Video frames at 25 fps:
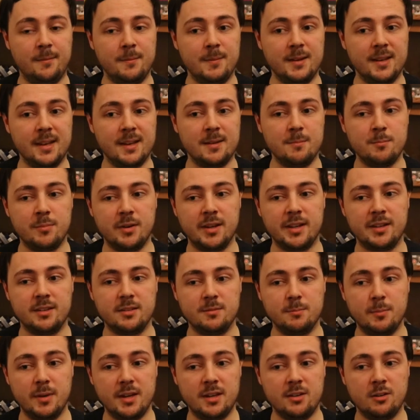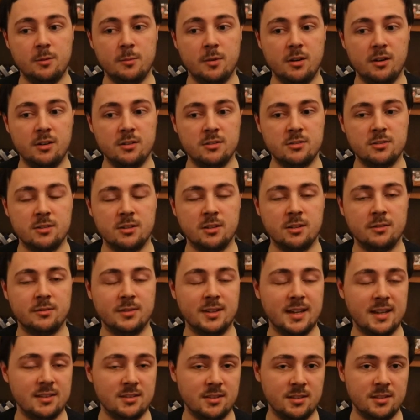Again, playing homage to kind of
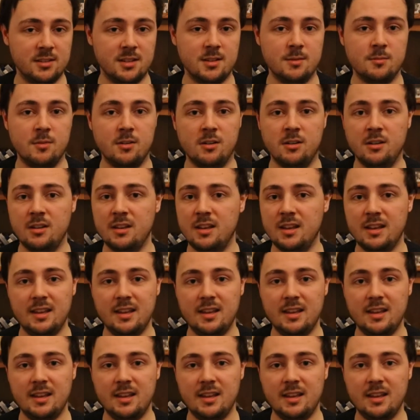classic cinema.